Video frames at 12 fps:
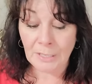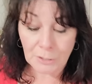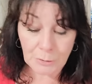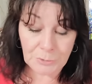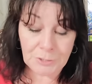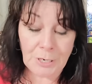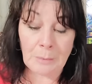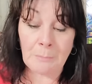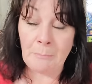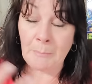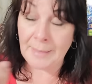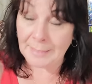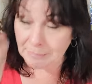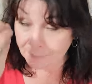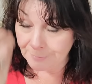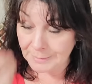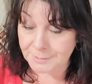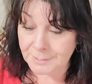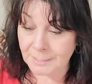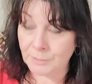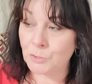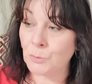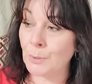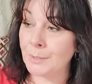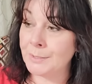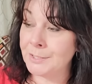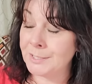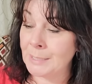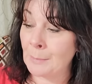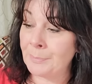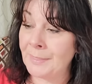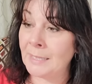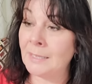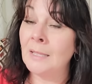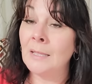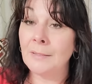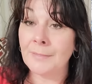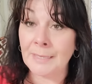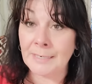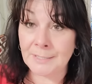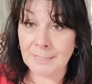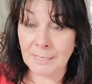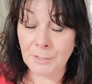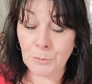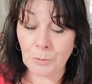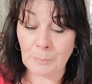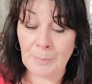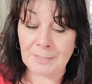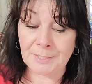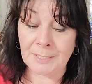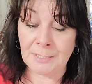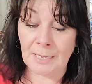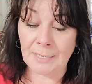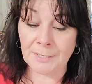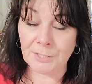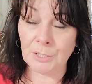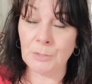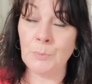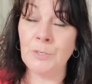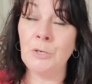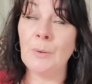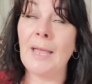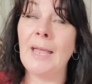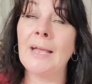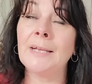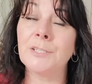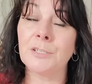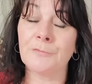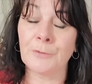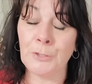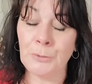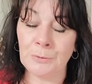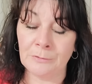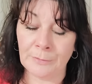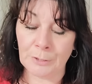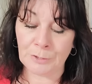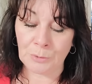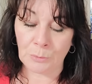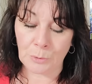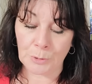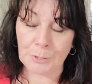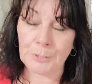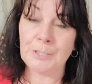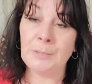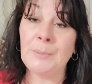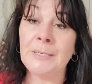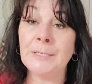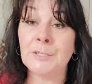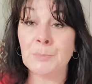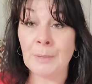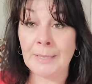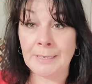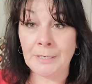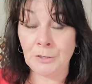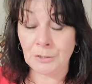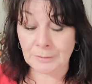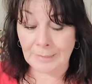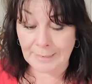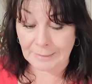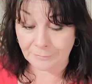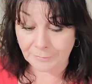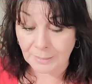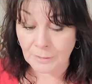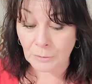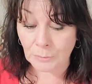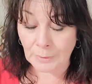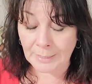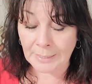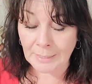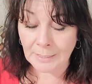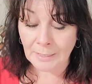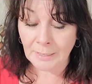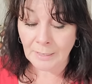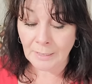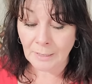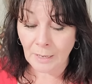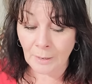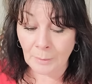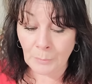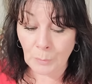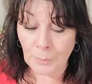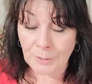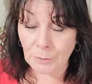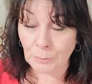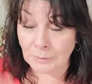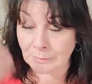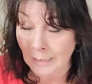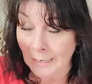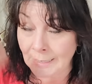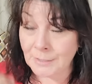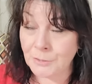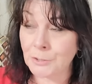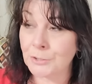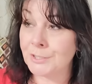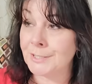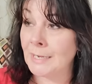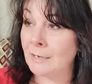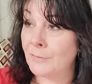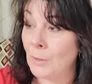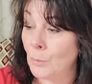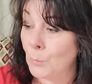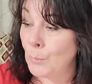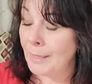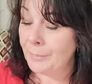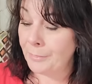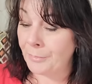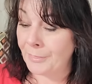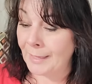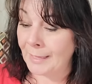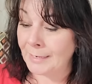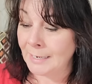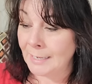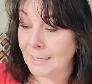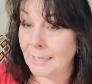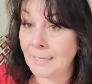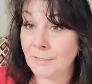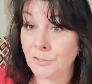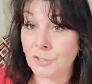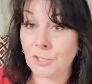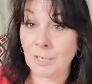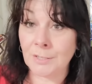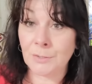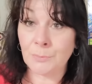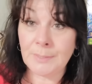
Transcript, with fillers: You start manifesting towards something that is in your best and highest good when you ask for universal order to be displayed in your life, right? Um, when you align yourself with that, it just...